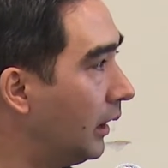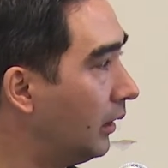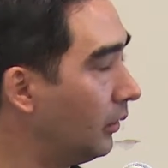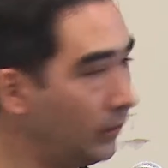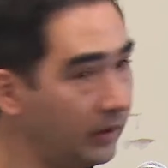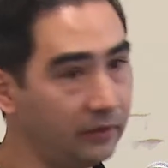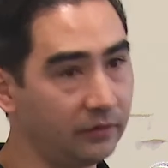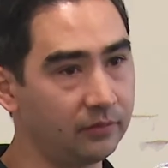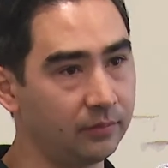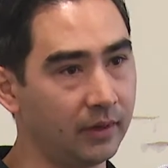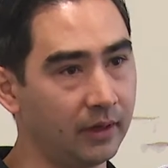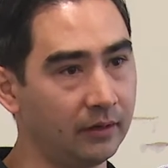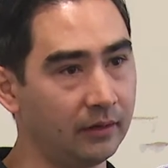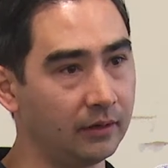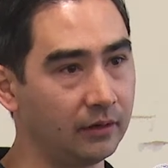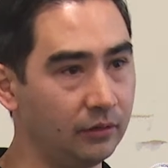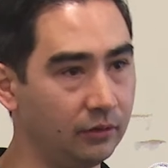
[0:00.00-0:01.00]
we
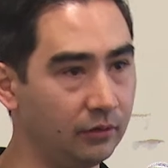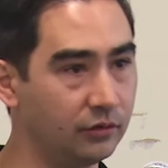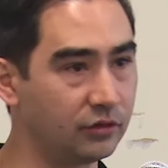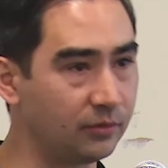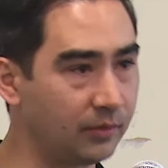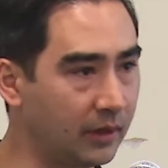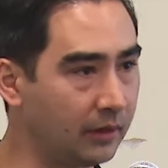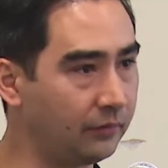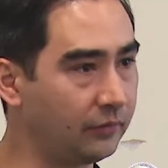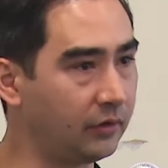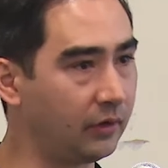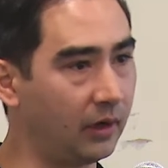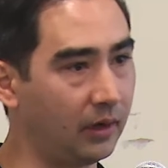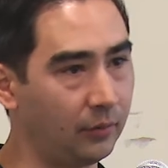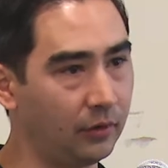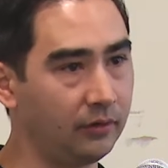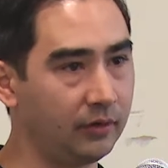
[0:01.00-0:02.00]
spend a huge amount of
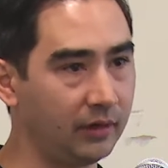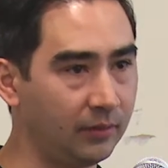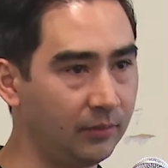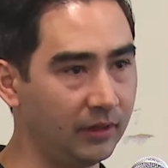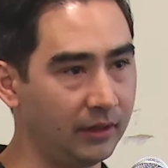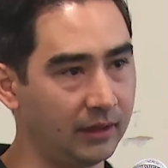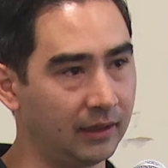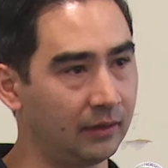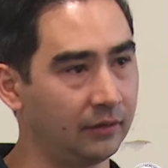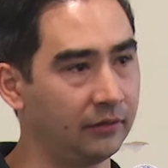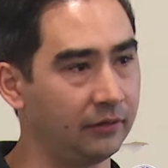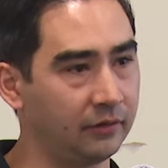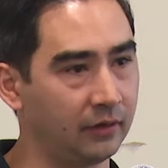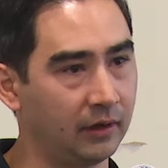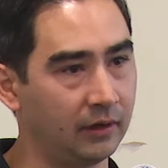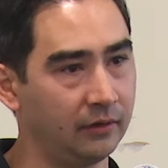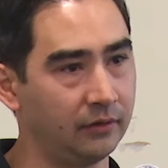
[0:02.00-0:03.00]
time on. Emily, our
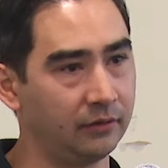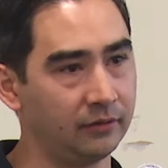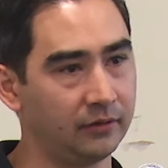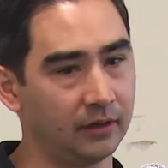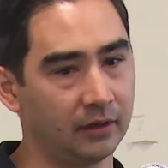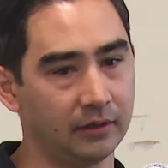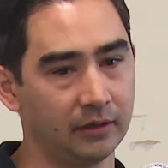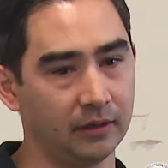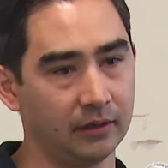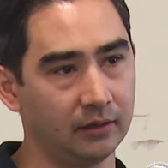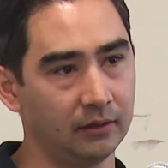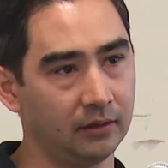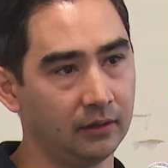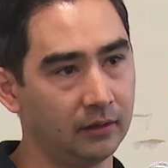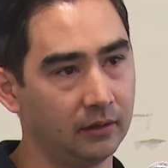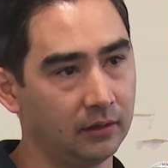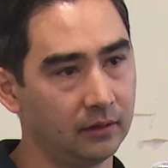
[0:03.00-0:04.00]
designer, is down here
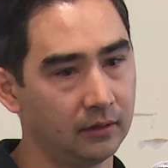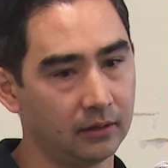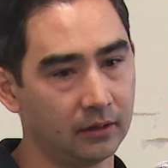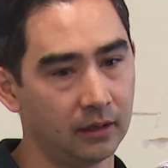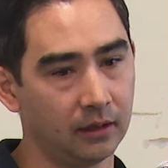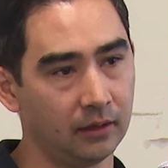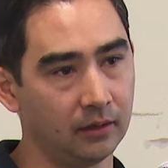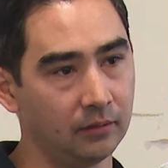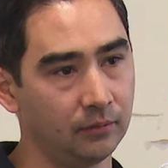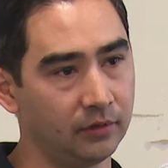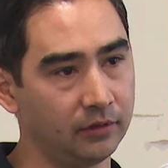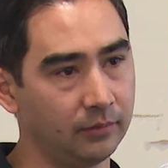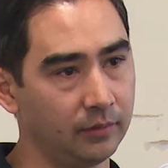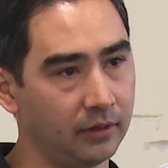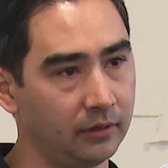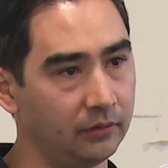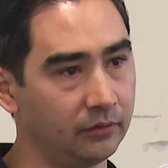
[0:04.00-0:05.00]

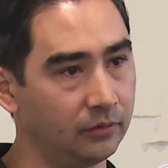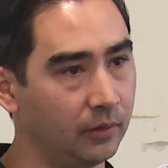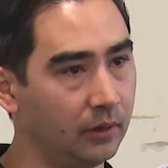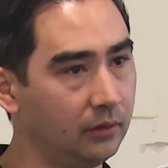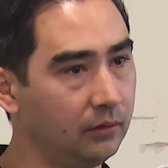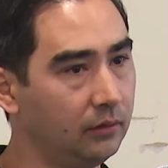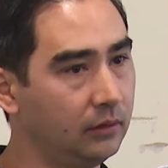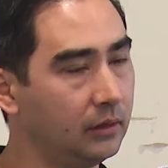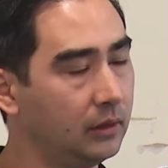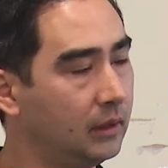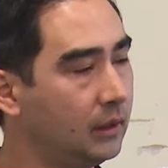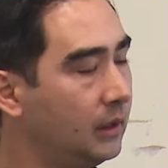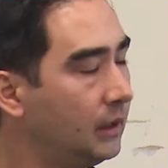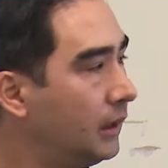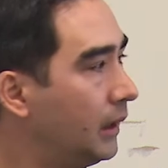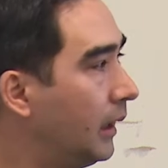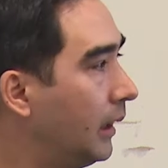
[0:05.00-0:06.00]
with me as well.
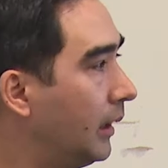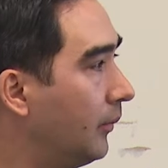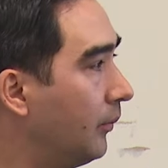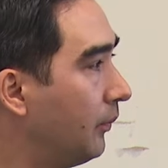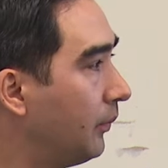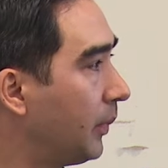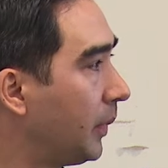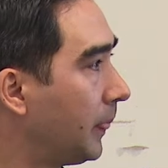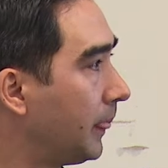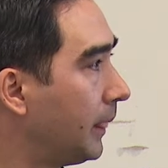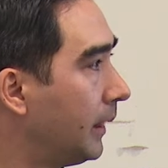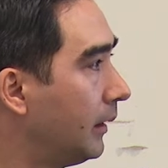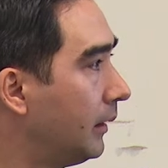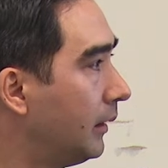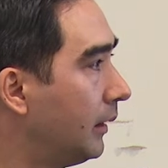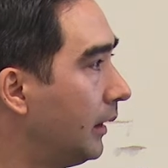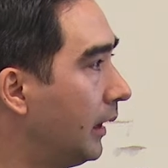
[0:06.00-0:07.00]

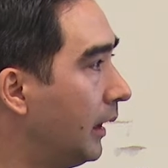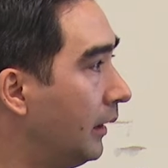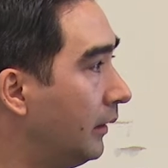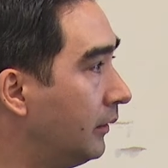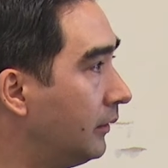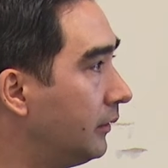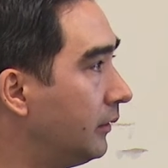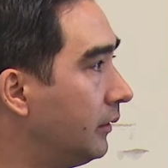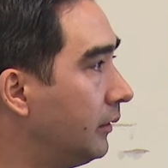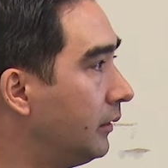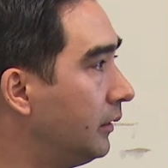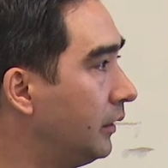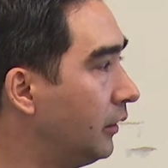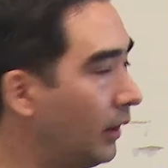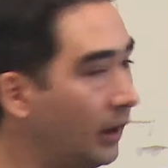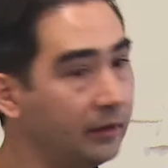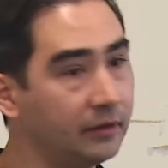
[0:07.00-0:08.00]
And
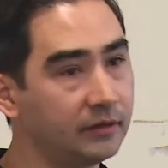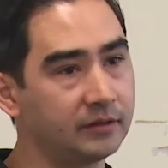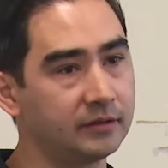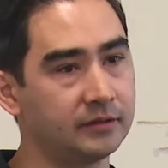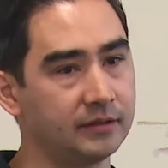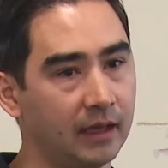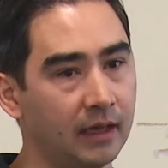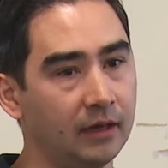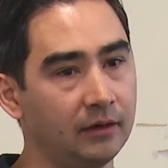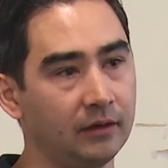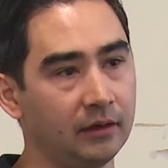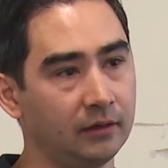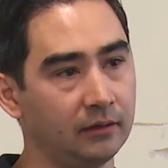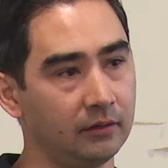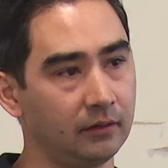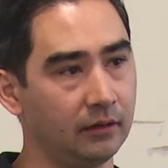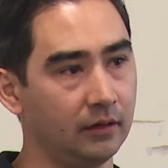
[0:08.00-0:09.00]

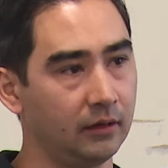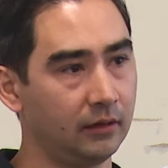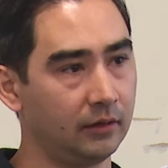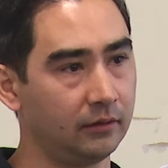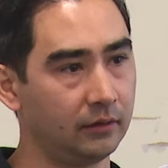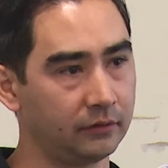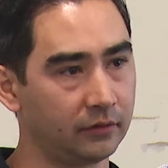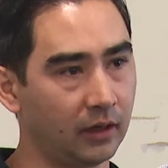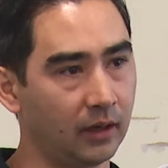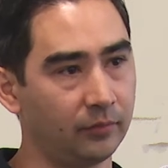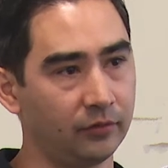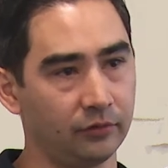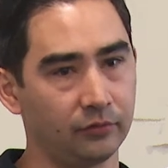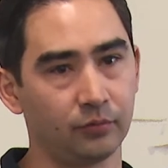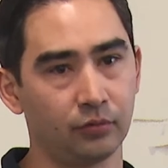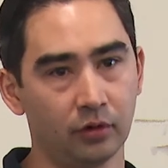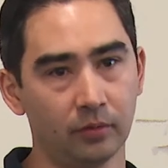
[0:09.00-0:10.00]
understanding the types
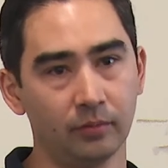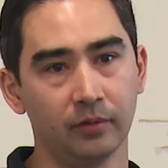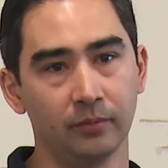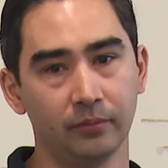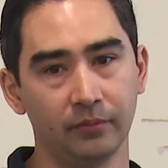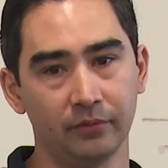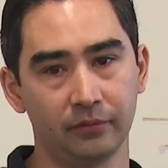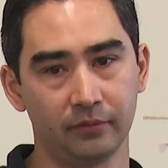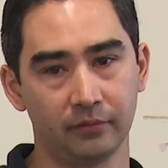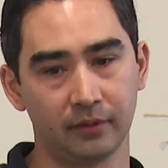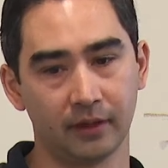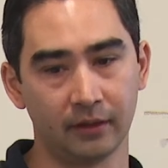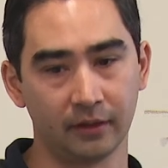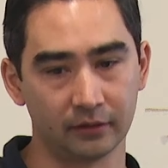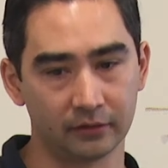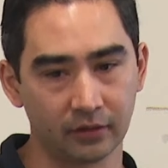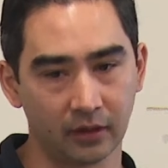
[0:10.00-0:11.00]
of problems
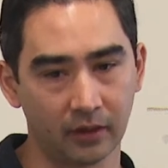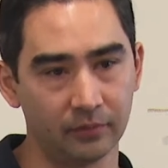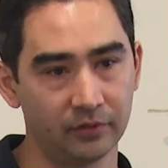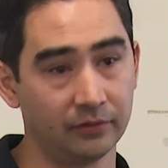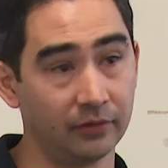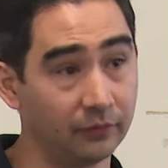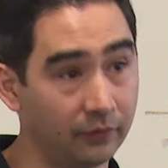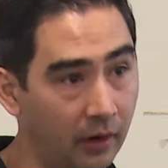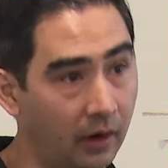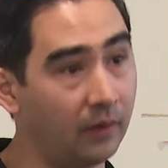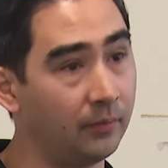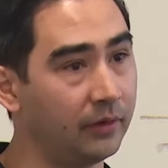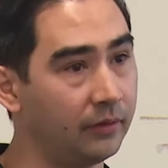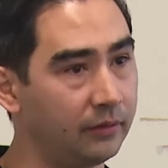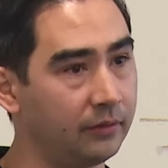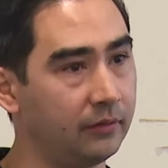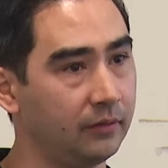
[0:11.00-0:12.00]
and the types of
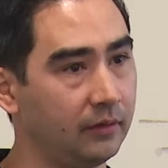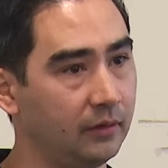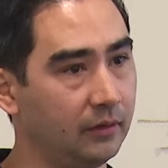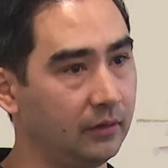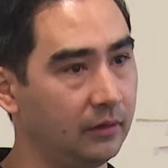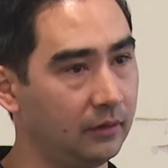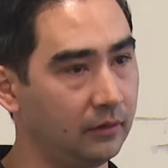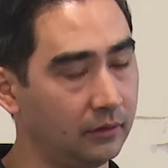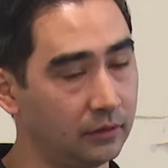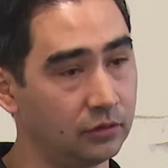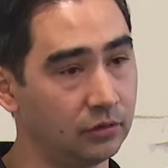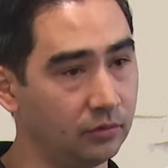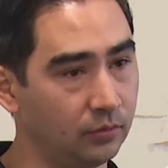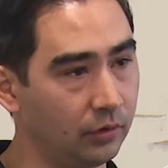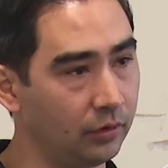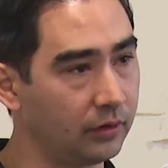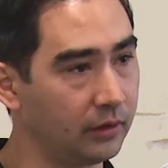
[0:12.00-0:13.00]
environments that
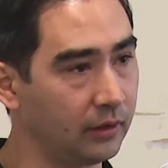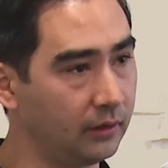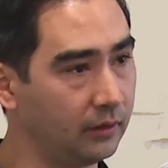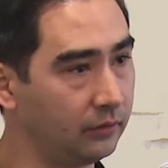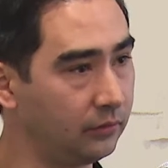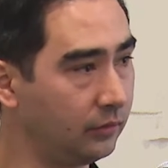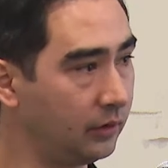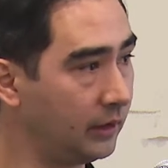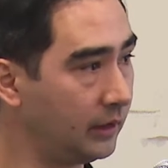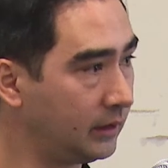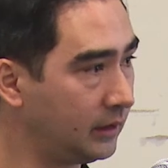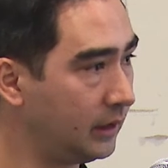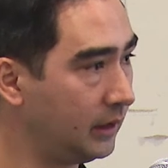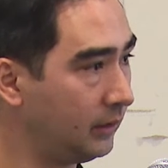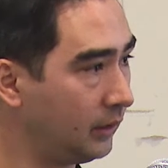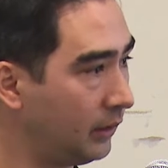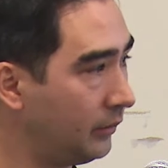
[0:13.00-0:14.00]
you work in is really
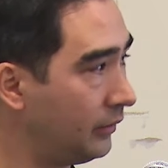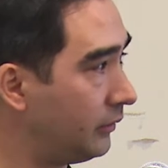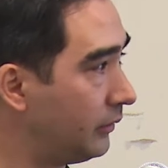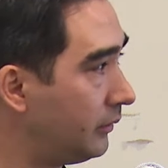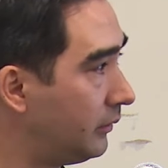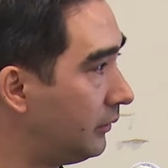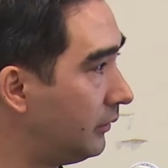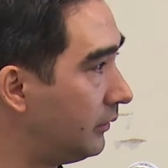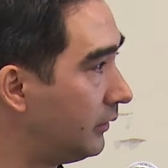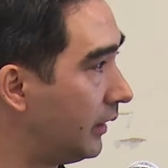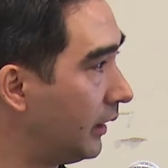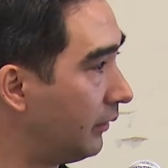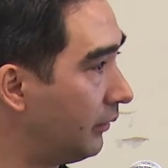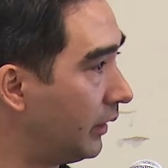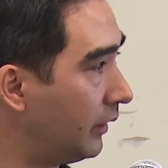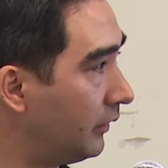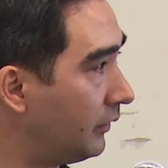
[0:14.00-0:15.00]
key. I was down around